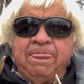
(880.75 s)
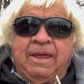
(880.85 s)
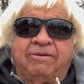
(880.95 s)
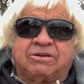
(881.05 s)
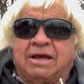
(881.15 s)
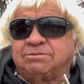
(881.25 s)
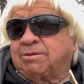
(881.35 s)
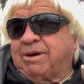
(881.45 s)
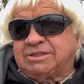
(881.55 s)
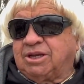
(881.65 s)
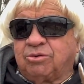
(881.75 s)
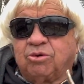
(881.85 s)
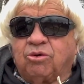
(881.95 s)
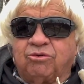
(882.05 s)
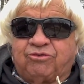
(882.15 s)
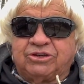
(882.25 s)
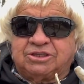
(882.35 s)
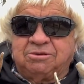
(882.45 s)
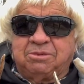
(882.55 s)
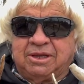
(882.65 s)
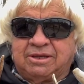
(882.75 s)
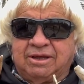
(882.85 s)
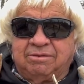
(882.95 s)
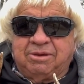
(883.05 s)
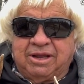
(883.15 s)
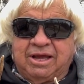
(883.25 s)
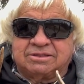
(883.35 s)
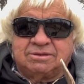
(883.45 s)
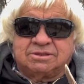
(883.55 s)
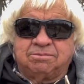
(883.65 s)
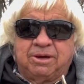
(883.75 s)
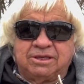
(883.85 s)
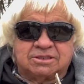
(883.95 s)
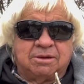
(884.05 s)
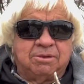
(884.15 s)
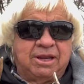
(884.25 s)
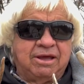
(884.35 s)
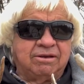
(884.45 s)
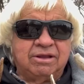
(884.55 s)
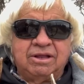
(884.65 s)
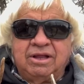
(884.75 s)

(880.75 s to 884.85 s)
Every time somebody's here, we're going fishing, but uh, but I got somebody's coming down